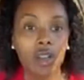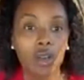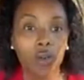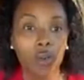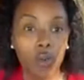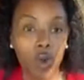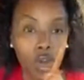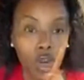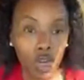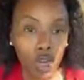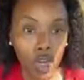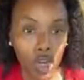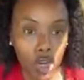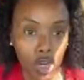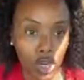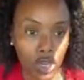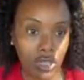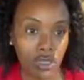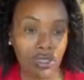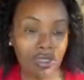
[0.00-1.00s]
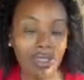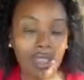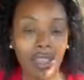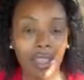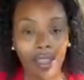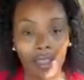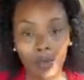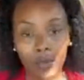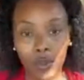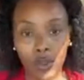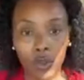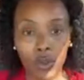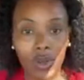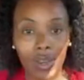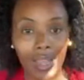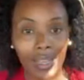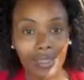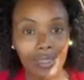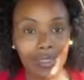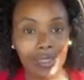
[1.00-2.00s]
workers in the
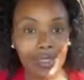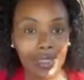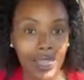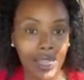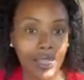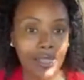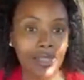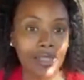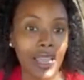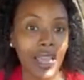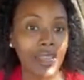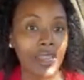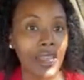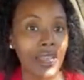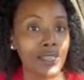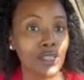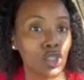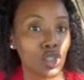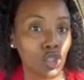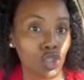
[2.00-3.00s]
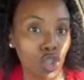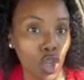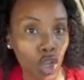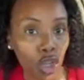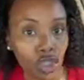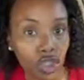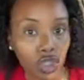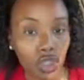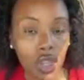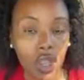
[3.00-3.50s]
United States, and as such,